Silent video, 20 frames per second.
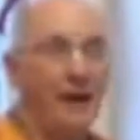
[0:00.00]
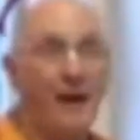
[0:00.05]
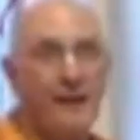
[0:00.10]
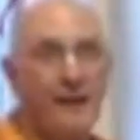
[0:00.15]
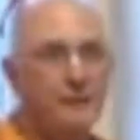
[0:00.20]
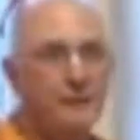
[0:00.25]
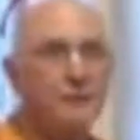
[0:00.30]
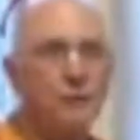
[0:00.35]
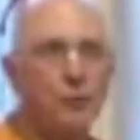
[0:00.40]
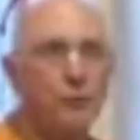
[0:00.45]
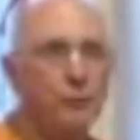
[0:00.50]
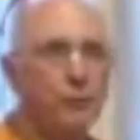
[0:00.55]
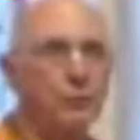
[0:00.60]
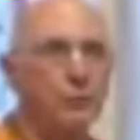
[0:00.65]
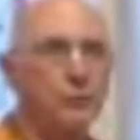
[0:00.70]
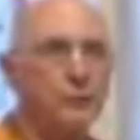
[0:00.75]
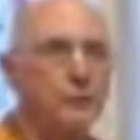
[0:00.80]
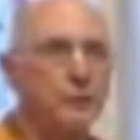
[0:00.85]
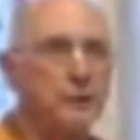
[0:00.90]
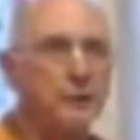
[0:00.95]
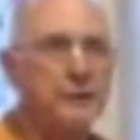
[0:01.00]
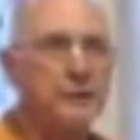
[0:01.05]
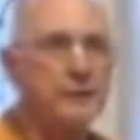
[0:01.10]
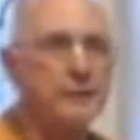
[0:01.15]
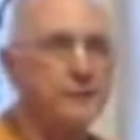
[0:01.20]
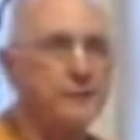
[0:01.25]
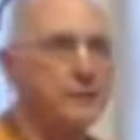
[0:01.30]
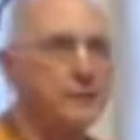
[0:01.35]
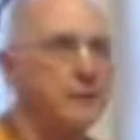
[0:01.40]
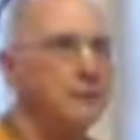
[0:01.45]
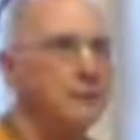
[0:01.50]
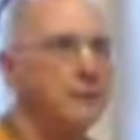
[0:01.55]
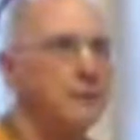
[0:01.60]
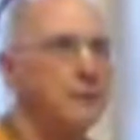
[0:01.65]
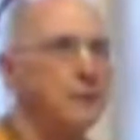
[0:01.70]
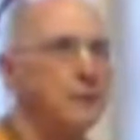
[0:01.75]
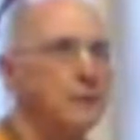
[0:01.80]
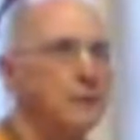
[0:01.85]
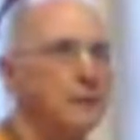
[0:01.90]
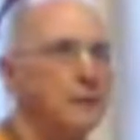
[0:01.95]
I had to go through and delete.
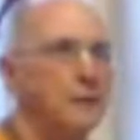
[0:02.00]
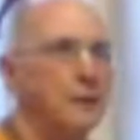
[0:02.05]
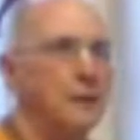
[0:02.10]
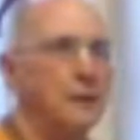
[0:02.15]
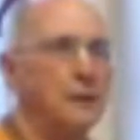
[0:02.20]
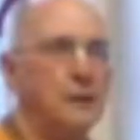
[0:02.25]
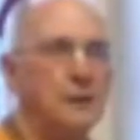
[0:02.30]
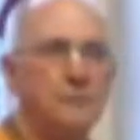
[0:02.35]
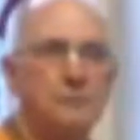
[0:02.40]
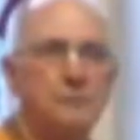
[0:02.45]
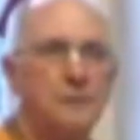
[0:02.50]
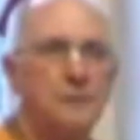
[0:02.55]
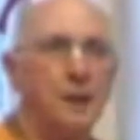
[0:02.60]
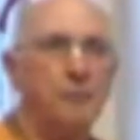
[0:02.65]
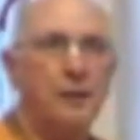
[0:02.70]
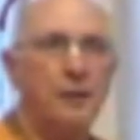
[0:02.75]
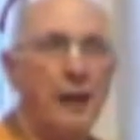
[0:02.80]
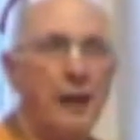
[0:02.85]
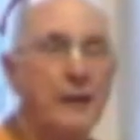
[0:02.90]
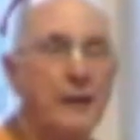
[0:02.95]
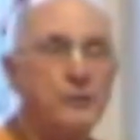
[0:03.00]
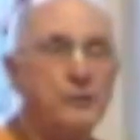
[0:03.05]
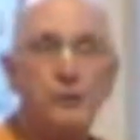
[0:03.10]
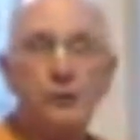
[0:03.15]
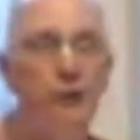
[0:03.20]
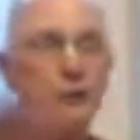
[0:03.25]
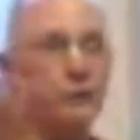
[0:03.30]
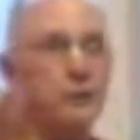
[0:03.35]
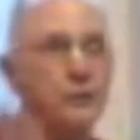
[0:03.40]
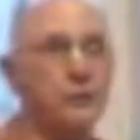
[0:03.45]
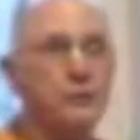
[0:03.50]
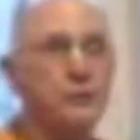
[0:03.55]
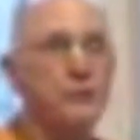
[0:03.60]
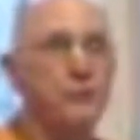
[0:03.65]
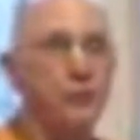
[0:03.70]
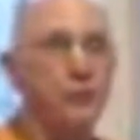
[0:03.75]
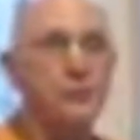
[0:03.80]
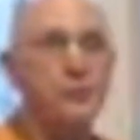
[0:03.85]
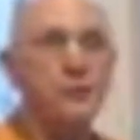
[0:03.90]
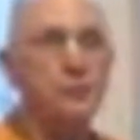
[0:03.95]
And this
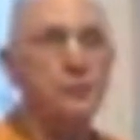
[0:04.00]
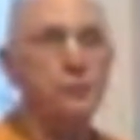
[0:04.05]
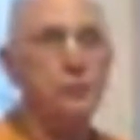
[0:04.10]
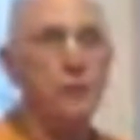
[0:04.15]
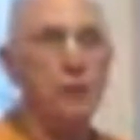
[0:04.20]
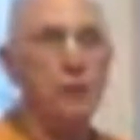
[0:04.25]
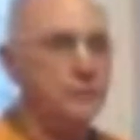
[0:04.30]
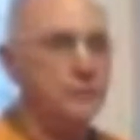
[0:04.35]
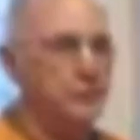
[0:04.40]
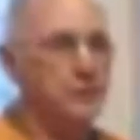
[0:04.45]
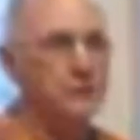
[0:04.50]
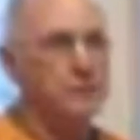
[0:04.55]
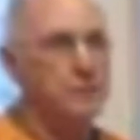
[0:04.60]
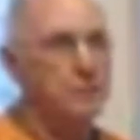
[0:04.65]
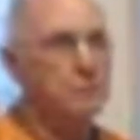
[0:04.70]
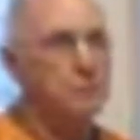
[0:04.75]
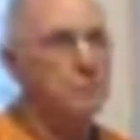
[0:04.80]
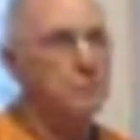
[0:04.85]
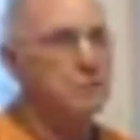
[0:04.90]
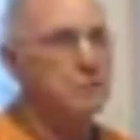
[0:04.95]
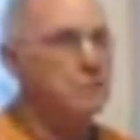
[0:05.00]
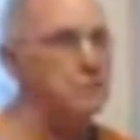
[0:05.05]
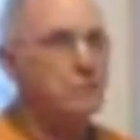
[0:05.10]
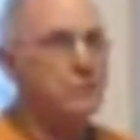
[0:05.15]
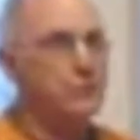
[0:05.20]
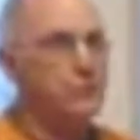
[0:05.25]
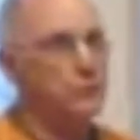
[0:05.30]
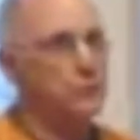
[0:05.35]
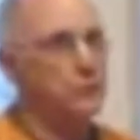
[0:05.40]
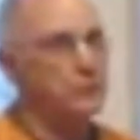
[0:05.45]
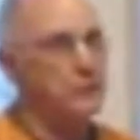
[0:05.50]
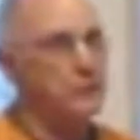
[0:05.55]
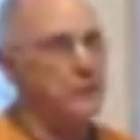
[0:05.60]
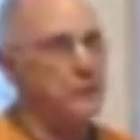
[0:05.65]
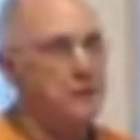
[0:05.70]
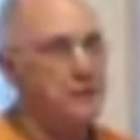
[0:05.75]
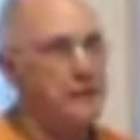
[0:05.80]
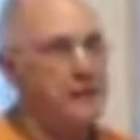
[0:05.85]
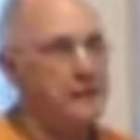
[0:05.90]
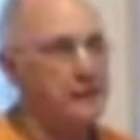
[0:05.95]
devotee wrote, says, you knew this was going
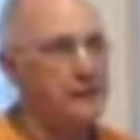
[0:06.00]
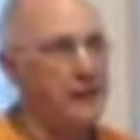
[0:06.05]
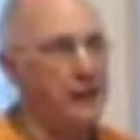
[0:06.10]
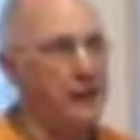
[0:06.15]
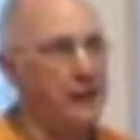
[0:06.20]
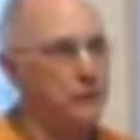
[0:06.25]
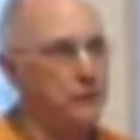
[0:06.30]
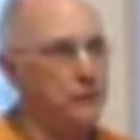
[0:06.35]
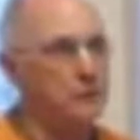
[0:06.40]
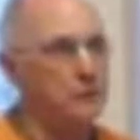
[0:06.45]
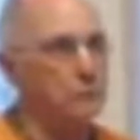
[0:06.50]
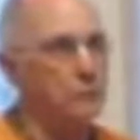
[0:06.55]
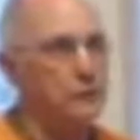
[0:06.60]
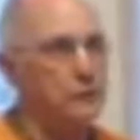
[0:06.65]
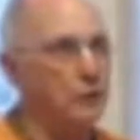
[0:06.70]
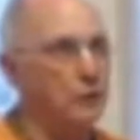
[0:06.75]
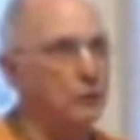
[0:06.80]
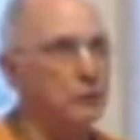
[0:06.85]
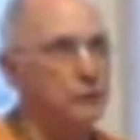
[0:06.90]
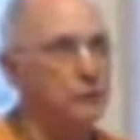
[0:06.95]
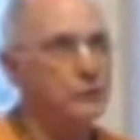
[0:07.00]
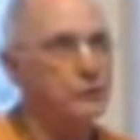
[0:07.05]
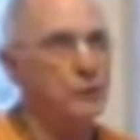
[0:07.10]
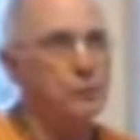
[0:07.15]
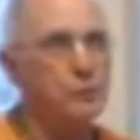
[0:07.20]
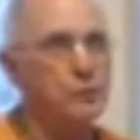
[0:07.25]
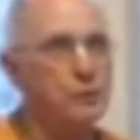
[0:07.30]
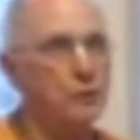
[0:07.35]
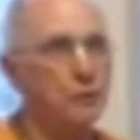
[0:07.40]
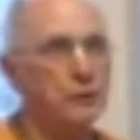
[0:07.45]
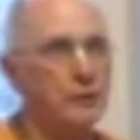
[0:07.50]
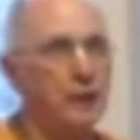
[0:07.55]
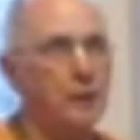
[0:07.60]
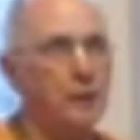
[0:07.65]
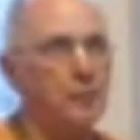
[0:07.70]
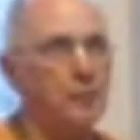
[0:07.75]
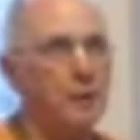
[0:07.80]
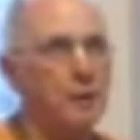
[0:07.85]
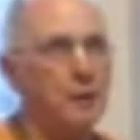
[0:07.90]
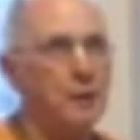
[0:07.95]
to take that turn when so-and-so showed
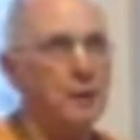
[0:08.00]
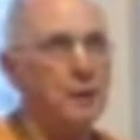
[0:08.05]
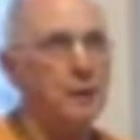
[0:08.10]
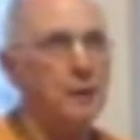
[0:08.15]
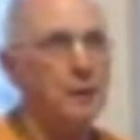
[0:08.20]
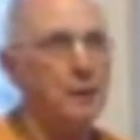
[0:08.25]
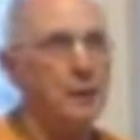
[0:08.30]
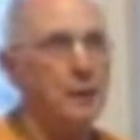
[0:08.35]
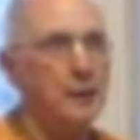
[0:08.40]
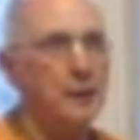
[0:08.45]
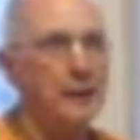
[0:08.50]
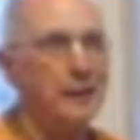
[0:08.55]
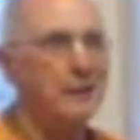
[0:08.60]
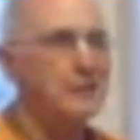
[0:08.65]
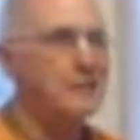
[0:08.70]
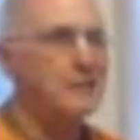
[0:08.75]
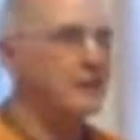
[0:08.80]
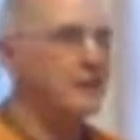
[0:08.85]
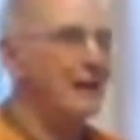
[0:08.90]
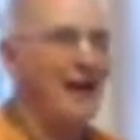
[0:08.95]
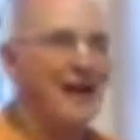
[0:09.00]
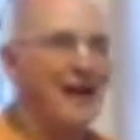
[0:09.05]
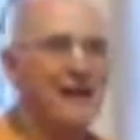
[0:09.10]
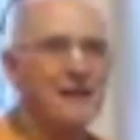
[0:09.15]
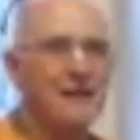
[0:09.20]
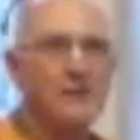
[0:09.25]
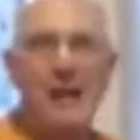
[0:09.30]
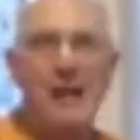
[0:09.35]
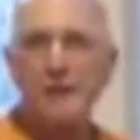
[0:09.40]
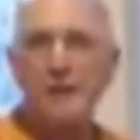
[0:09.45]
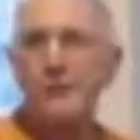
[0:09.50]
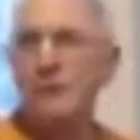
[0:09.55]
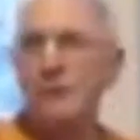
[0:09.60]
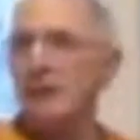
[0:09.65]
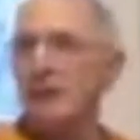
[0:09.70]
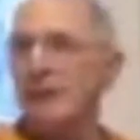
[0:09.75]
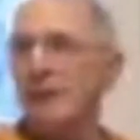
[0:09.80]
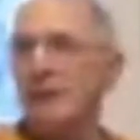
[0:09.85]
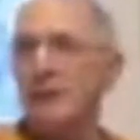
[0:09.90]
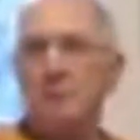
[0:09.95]
up. And I said, I
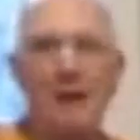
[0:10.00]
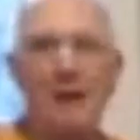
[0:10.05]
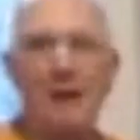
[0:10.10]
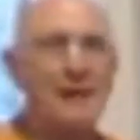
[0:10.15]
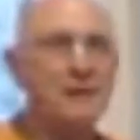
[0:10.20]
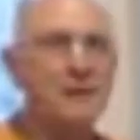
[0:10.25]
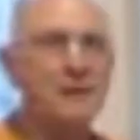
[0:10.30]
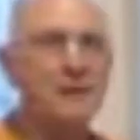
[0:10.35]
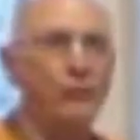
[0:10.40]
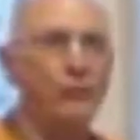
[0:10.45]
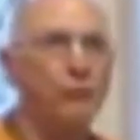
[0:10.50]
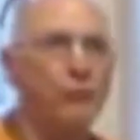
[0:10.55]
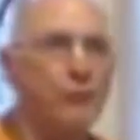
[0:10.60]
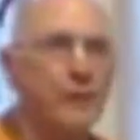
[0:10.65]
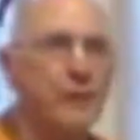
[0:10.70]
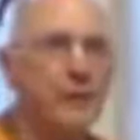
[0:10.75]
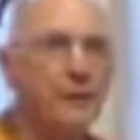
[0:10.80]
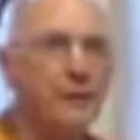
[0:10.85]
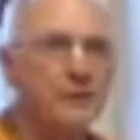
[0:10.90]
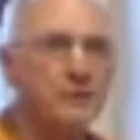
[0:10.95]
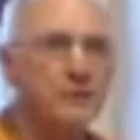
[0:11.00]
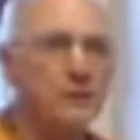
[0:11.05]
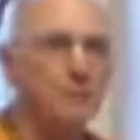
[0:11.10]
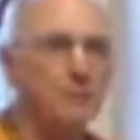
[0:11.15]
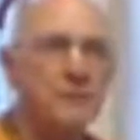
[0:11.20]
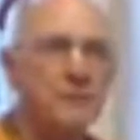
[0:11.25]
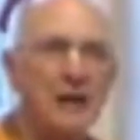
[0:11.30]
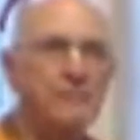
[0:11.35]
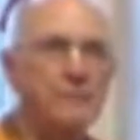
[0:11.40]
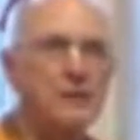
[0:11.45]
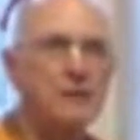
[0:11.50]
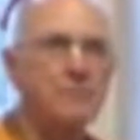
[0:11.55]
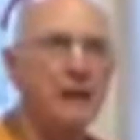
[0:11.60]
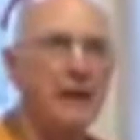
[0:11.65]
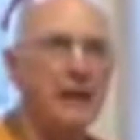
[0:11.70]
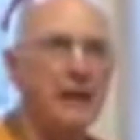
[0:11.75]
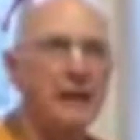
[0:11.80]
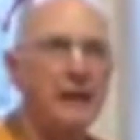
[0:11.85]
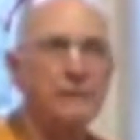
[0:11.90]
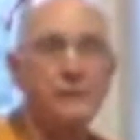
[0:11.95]
didn't really. Sometimes he
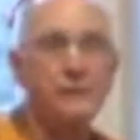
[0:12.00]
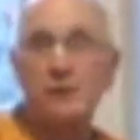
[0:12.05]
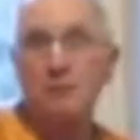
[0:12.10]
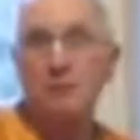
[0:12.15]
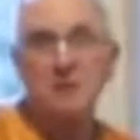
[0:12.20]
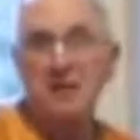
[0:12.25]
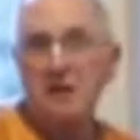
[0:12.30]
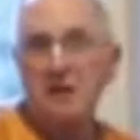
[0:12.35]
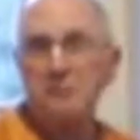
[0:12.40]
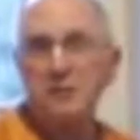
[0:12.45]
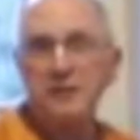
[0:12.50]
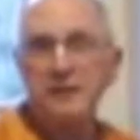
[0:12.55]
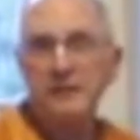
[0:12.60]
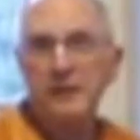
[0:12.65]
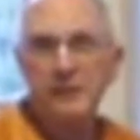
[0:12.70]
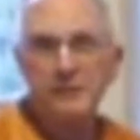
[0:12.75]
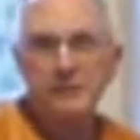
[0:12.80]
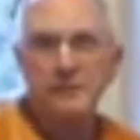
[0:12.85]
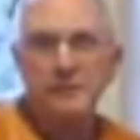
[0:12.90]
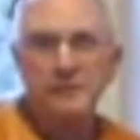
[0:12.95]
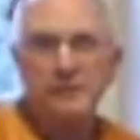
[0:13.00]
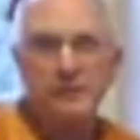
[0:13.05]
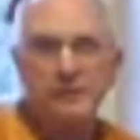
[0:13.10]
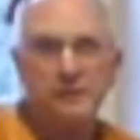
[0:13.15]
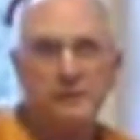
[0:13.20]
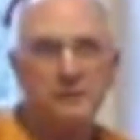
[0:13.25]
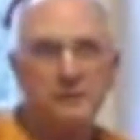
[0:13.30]
behaves, sometimes he doesn't.